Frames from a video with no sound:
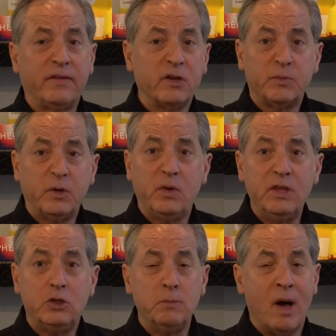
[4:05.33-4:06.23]
difference between
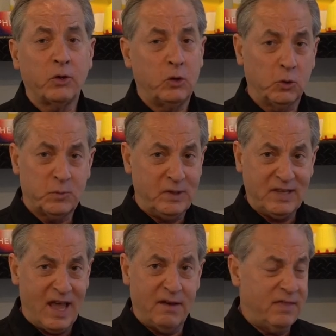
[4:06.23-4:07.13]
these two molecules because
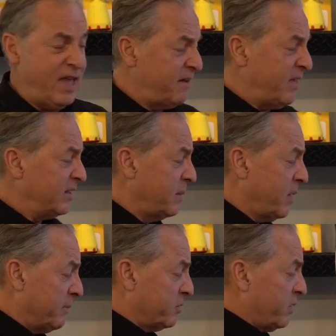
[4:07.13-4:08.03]
they have that same
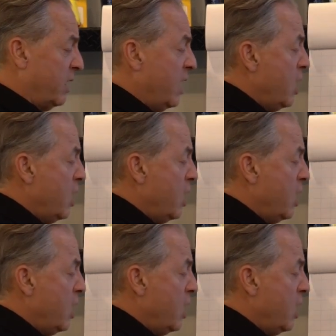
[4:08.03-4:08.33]
chemistry.